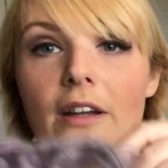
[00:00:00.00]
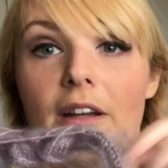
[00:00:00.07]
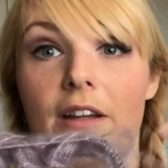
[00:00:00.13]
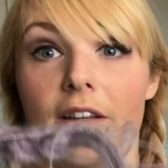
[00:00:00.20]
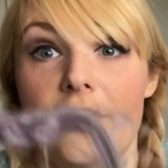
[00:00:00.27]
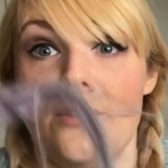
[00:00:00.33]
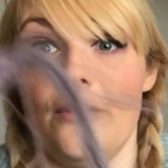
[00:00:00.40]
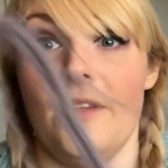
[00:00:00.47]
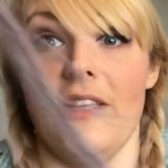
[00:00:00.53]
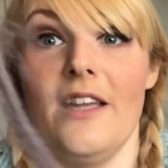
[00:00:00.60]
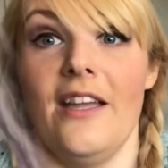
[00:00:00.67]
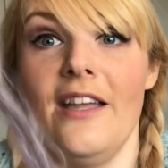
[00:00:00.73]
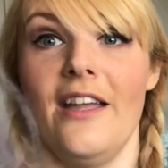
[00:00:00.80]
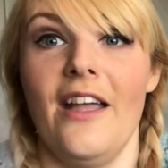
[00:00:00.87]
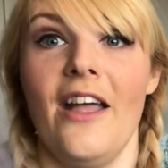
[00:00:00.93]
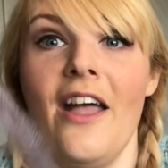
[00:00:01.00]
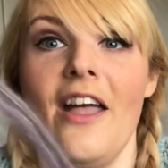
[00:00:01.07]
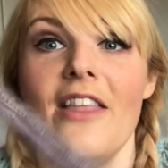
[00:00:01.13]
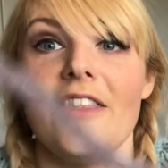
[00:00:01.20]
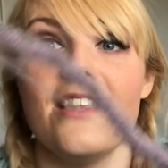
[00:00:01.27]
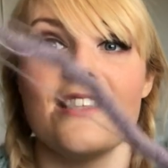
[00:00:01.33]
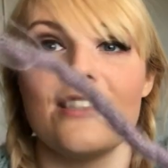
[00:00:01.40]
So
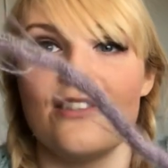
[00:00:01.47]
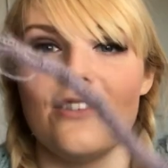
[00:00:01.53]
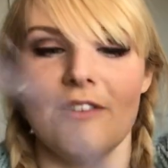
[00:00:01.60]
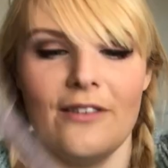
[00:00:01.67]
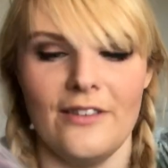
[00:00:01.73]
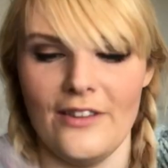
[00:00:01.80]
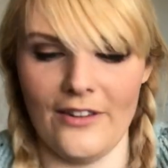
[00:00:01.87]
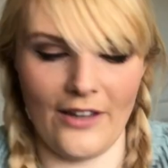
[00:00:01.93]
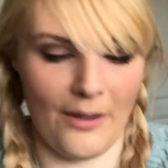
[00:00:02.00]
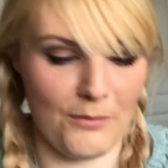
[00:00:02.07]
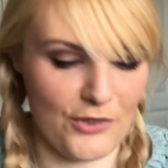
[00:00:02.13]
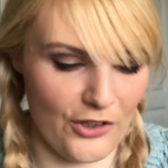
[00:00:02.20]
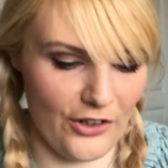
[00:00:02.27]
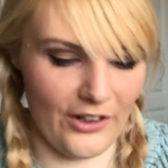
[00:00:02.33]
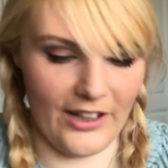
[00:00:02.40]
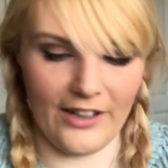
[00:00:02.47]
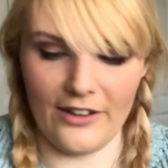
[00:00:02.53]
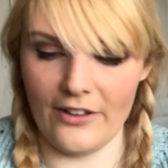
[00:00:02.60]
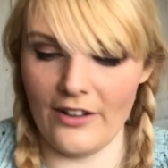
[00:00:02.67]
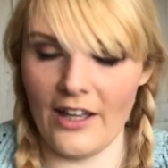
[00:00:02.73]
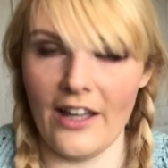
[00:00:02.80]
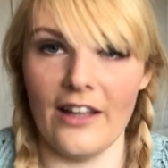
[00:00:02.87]
this, I'm sure you're like,
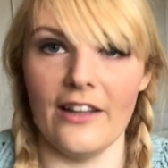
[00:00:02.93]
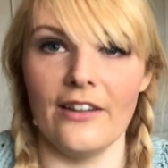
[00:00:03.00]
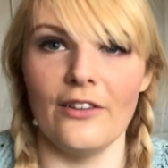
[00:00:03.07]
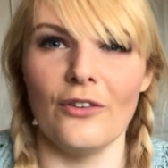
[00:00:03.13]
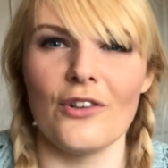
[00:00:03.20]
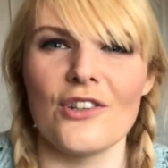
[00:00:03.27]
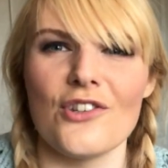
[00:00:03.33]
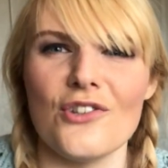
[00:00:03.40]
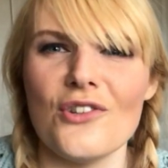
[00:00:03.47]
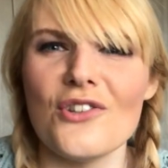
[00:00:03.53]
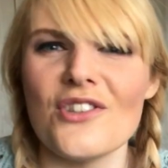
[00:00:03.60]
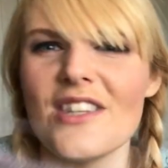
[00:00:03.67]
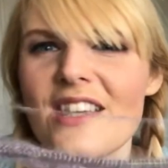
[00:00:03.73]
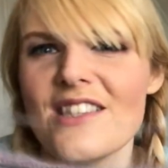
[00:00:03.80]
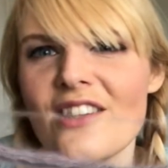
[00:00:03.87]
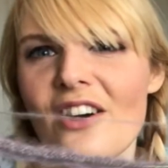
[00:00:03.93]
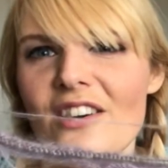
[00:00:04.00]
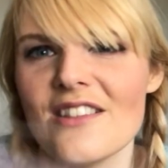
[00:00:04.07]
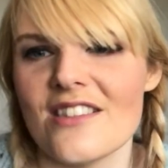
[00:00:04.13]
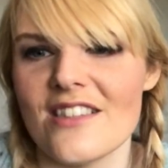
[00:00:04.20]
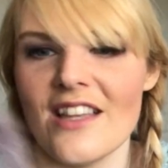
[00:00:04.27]
Laura, did you just say socks?